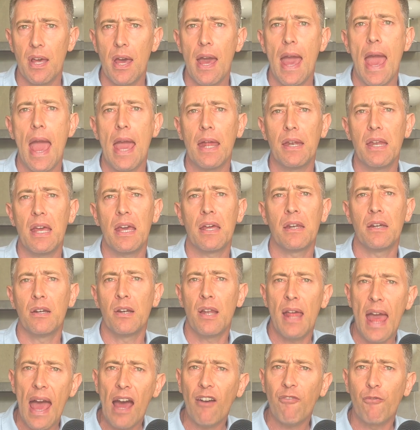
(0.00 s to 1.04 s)
And in an
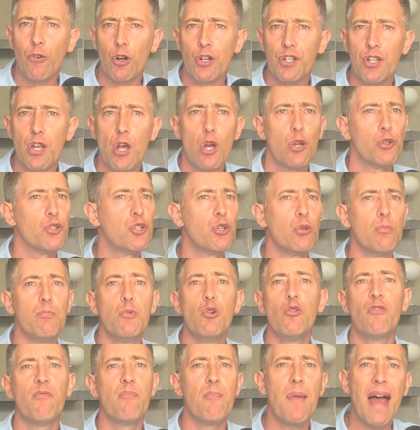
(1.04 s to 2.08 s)
effort to
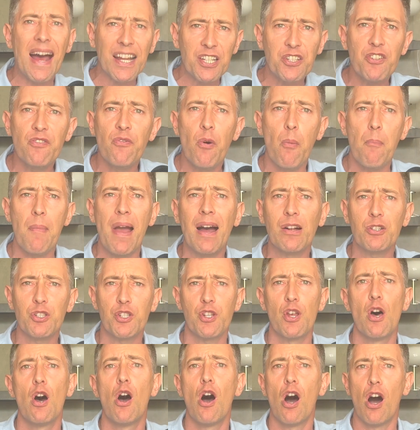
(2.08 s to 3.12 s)
move massive amounts
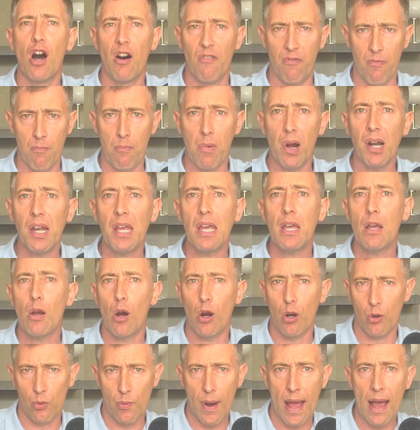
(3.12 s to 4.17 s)
of money
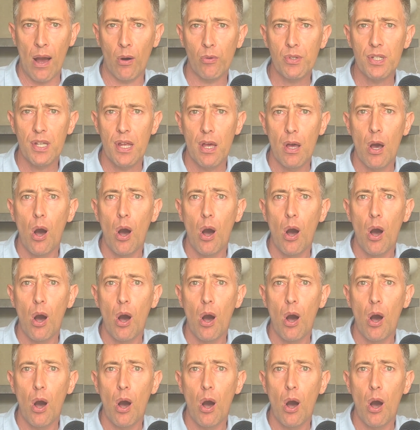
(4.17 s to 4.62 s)
around